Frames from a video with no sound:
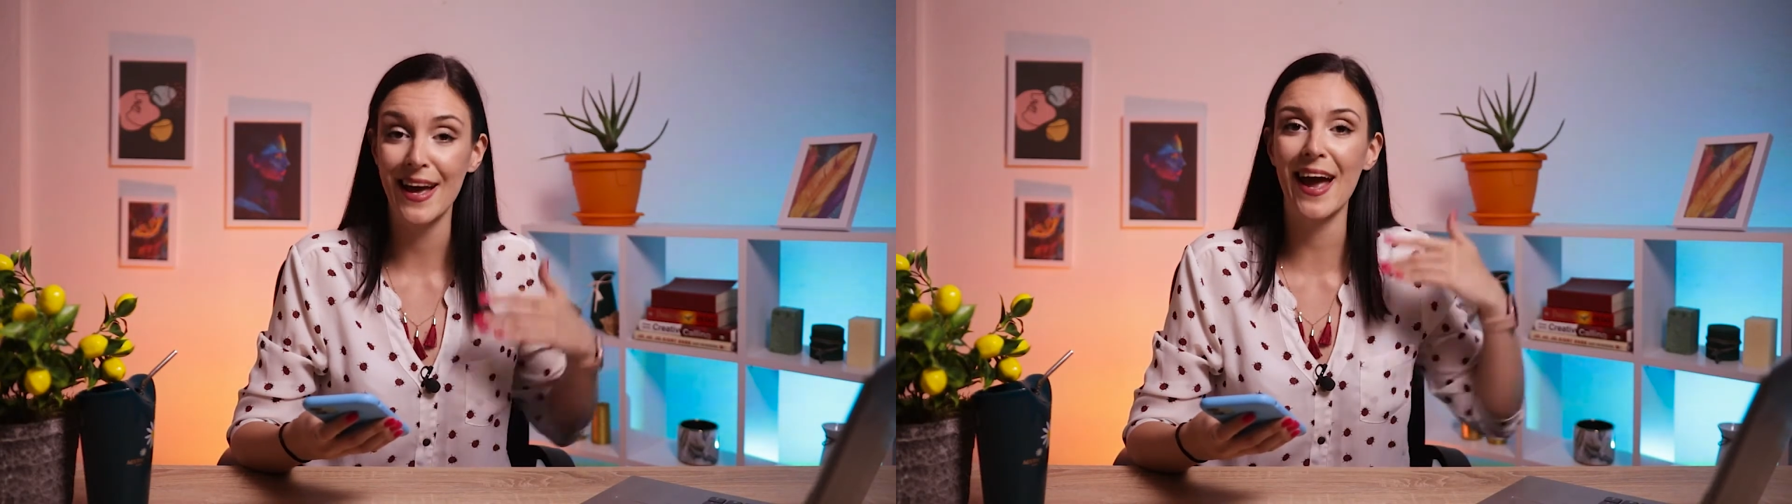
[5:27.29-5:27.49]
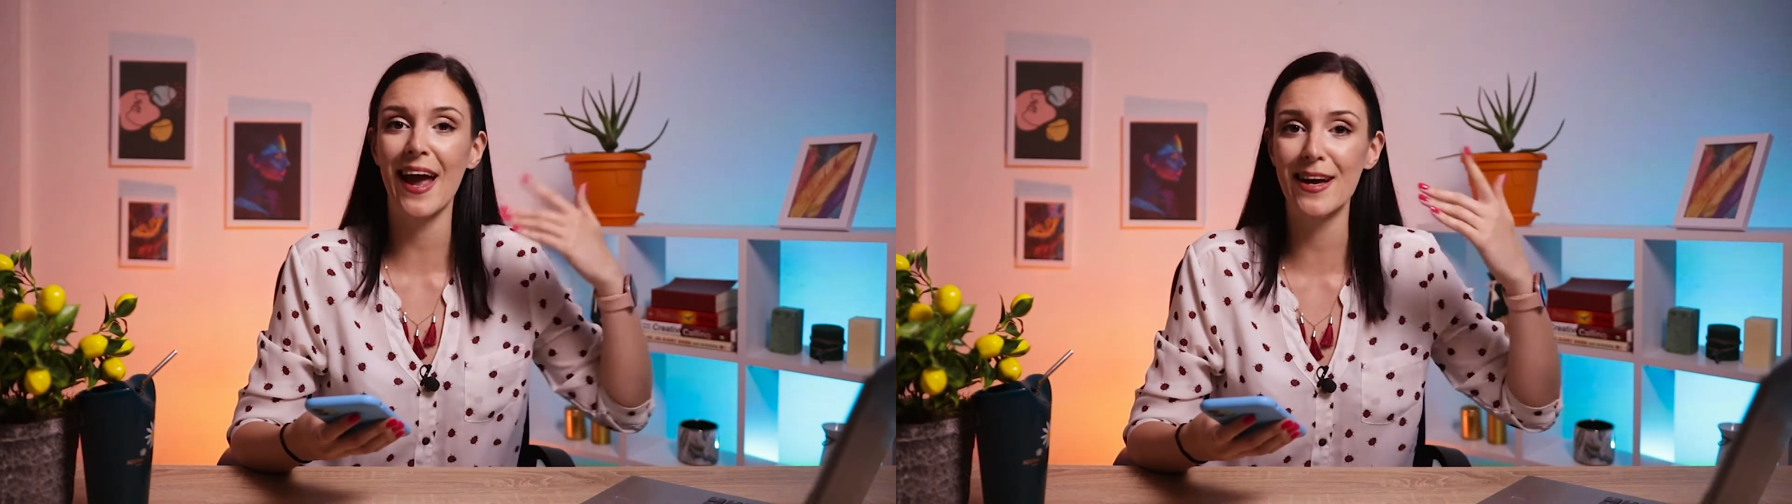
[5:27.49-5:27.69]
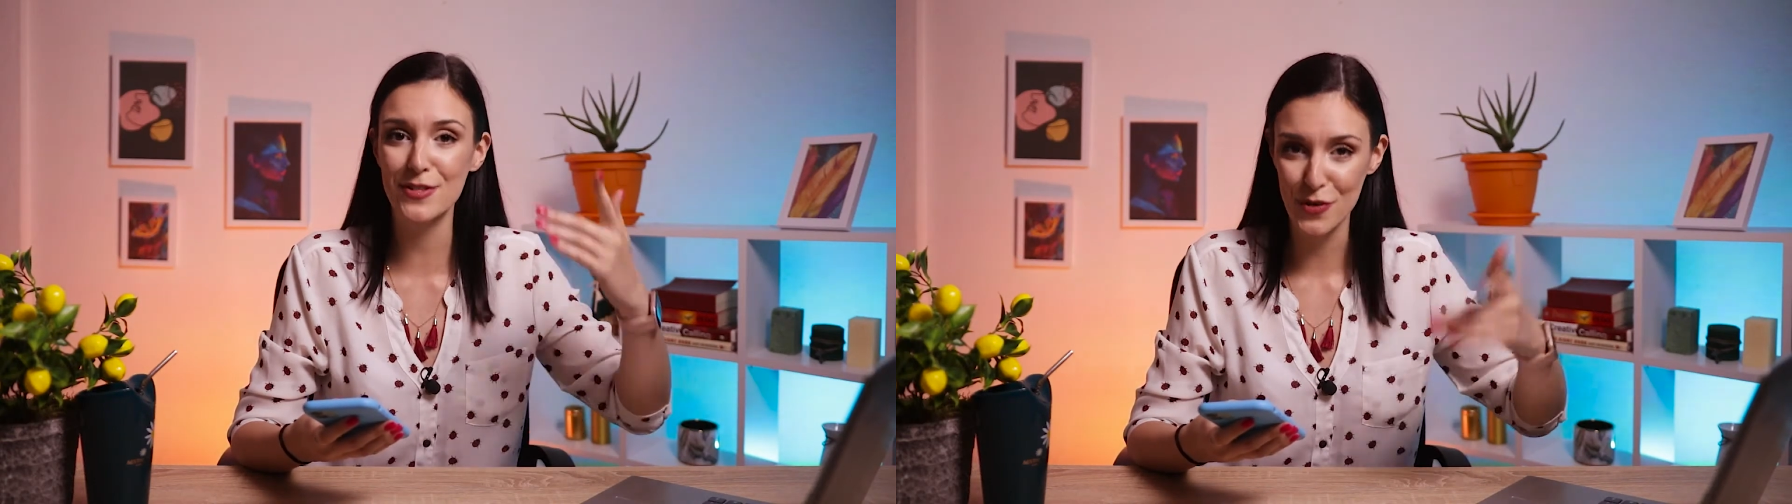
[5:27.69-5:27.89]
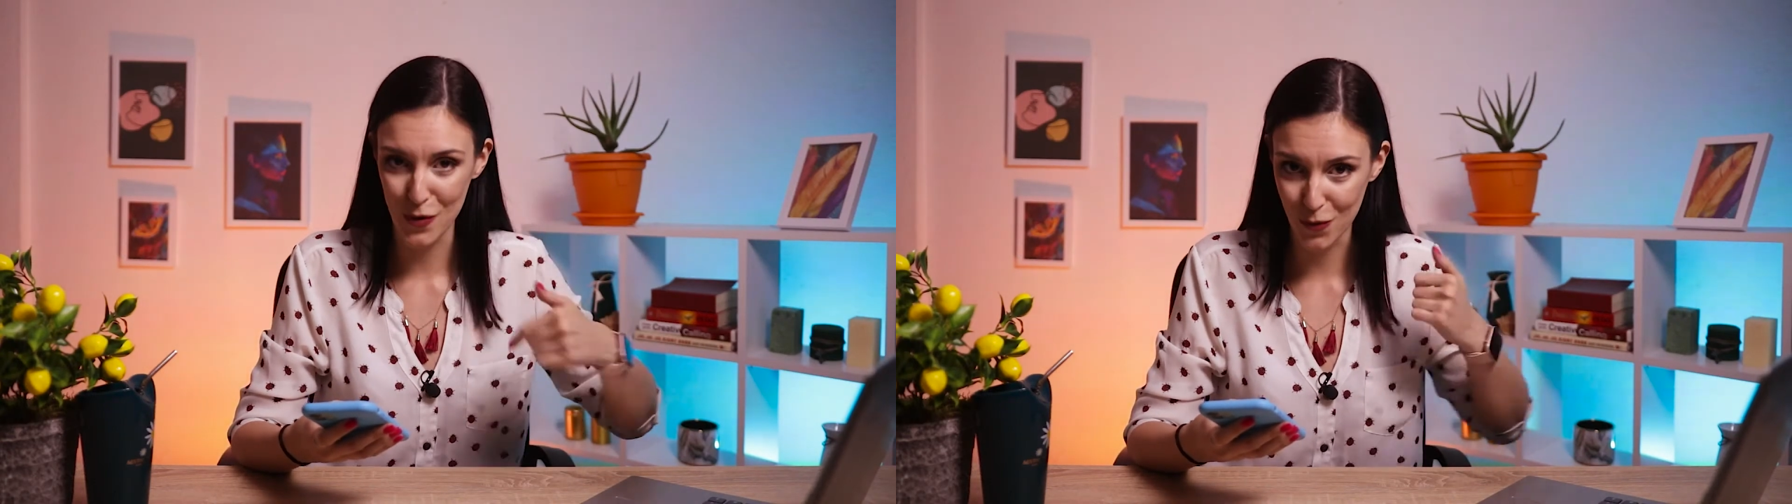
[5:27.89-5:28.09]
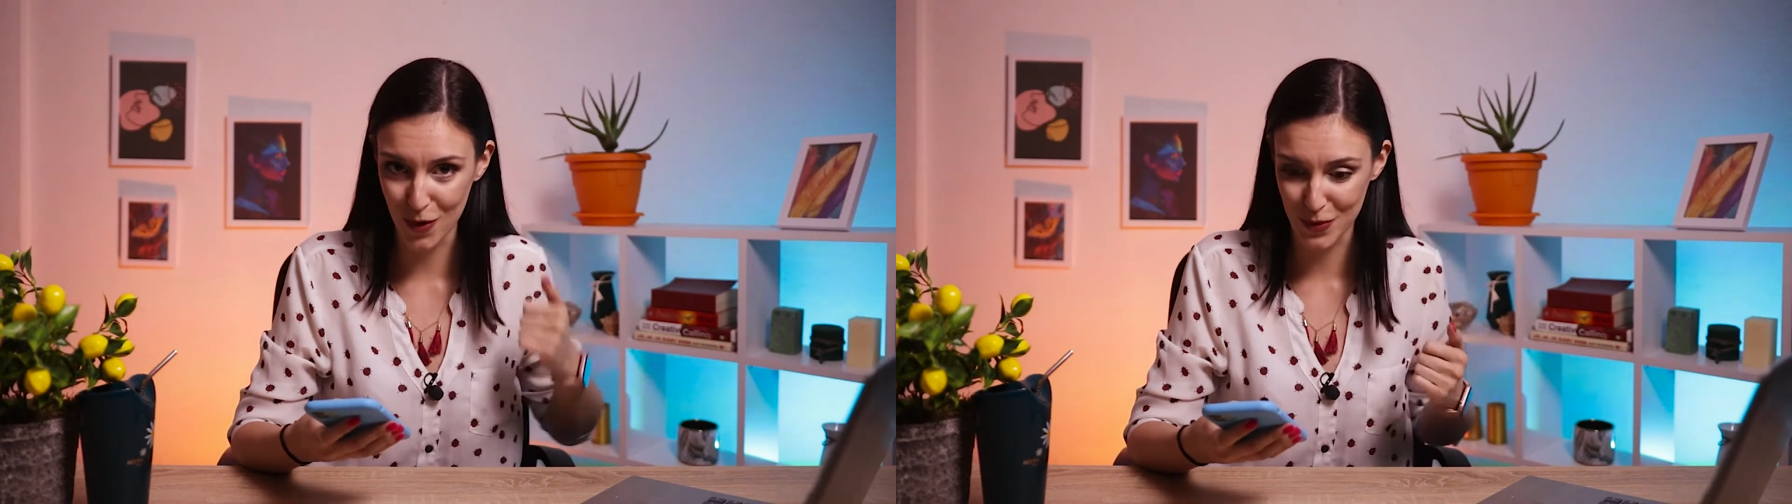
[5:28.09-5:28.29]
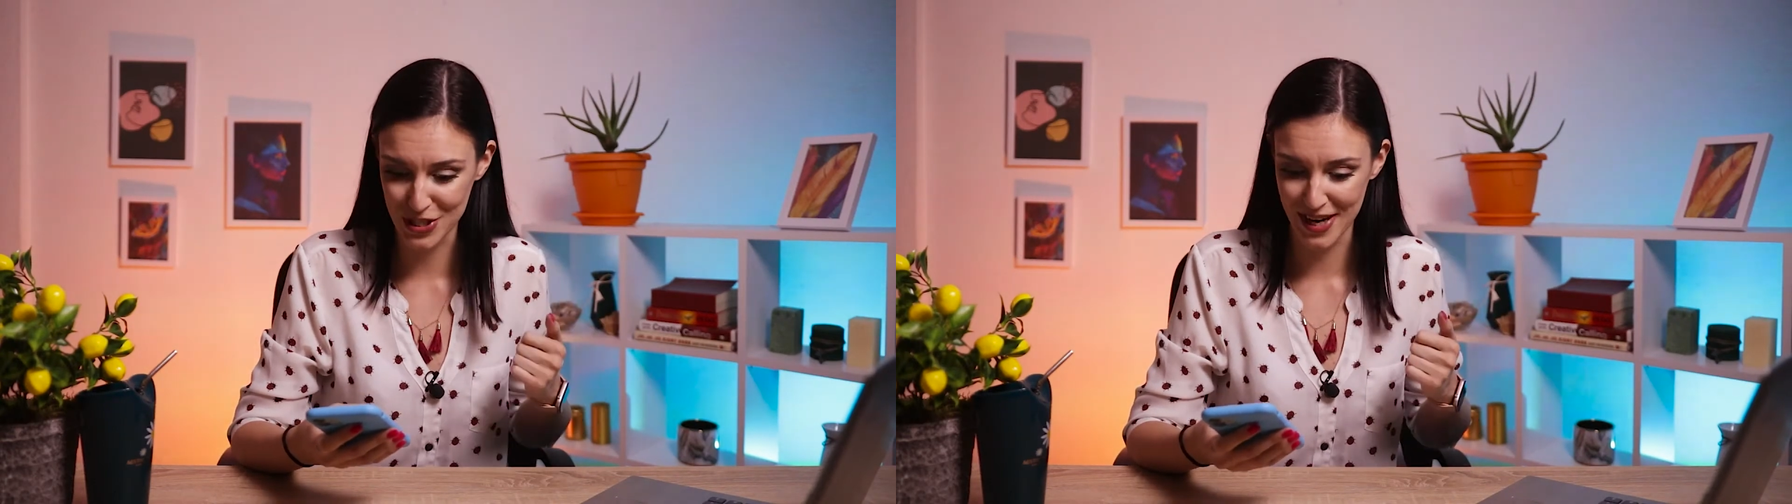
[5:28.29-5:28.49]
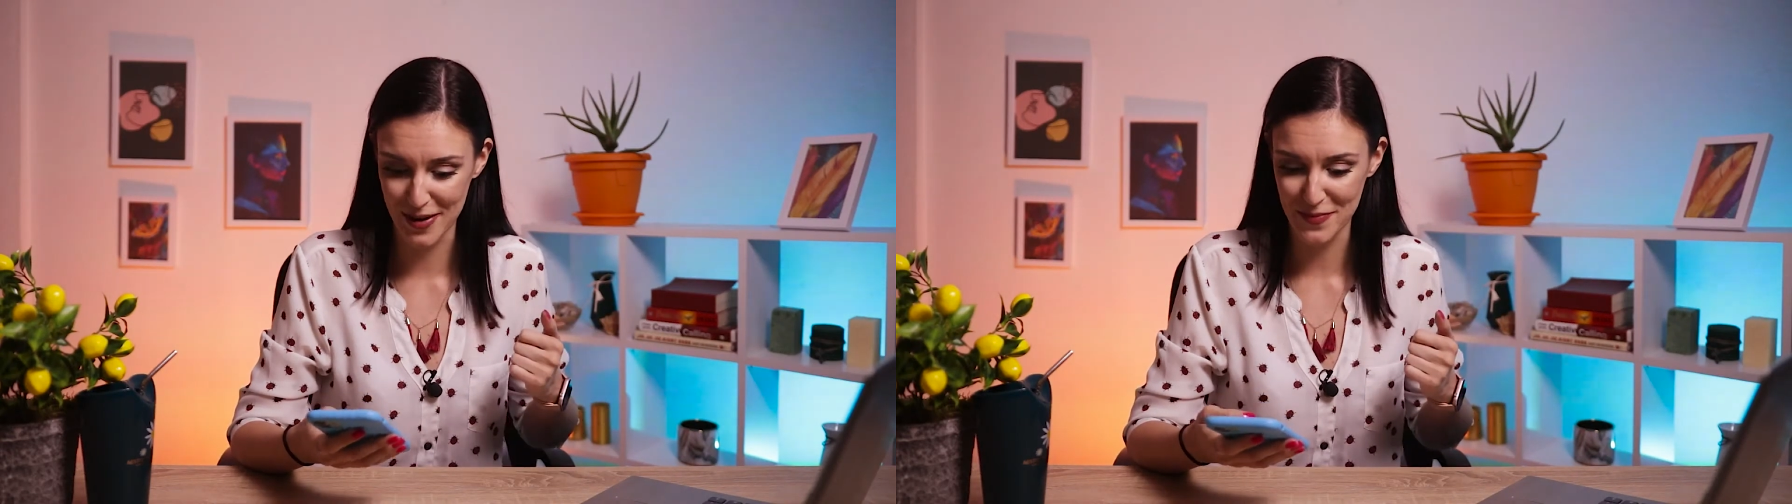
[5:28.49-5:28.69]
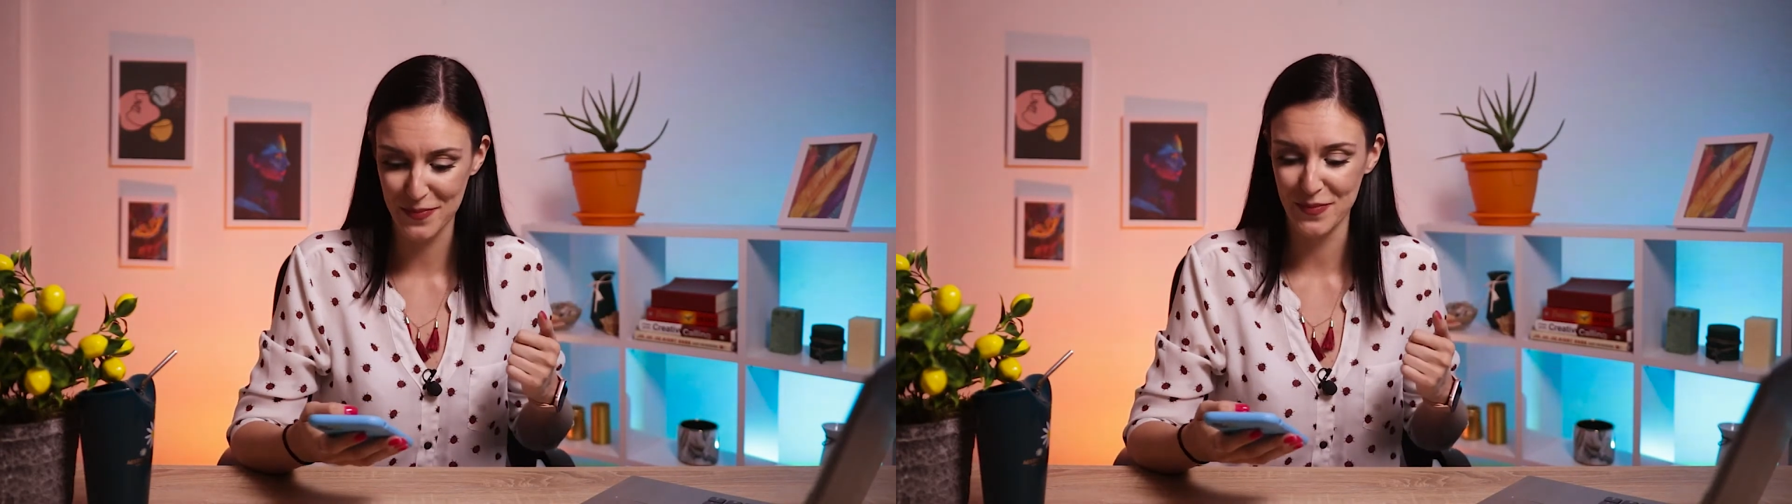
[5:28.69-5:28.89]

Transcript: And one more time.